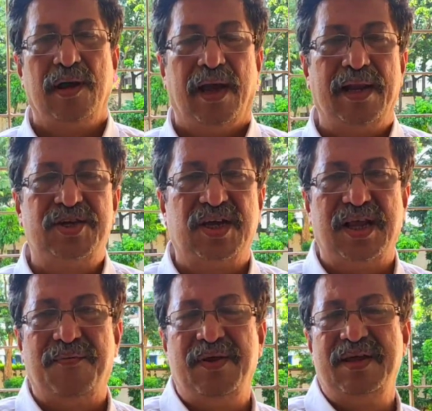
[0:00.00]
And each and
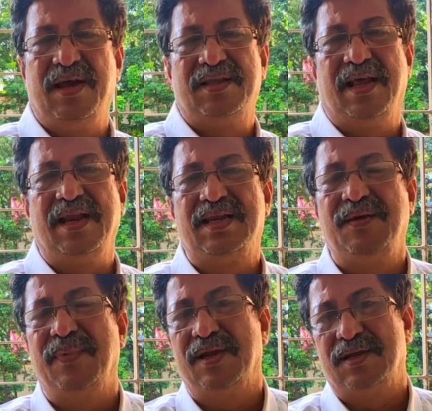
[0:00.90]
every year their
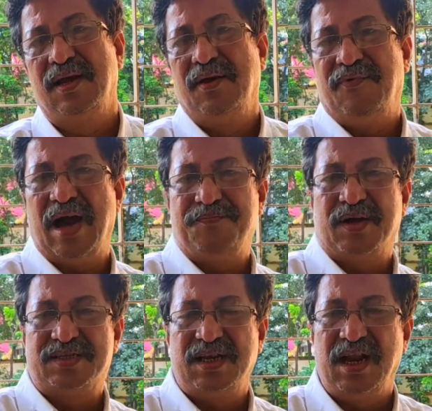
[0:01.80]
increment,
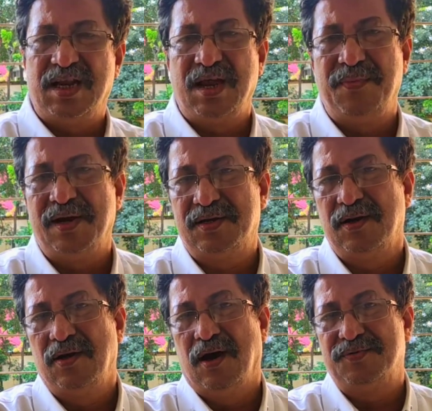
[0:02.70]
5% increment
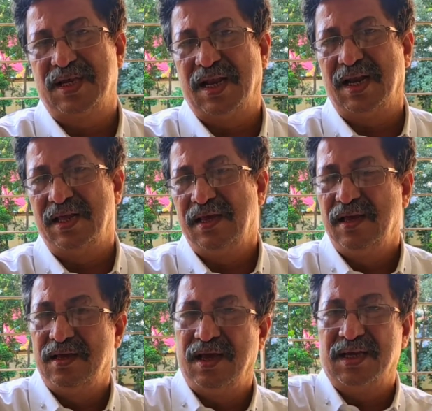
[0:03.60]
of salary.
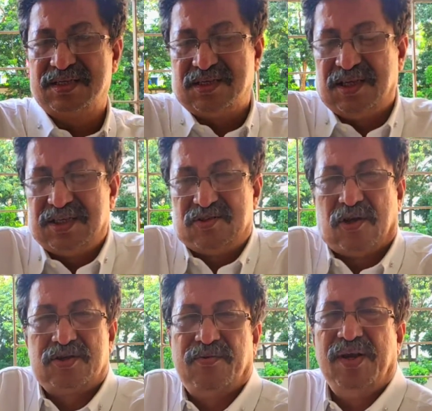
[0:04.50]
Yes, this is
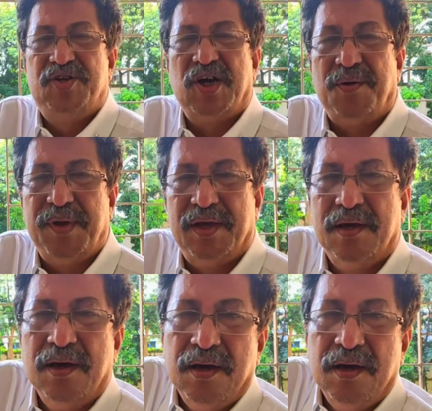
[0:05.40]
also very charming.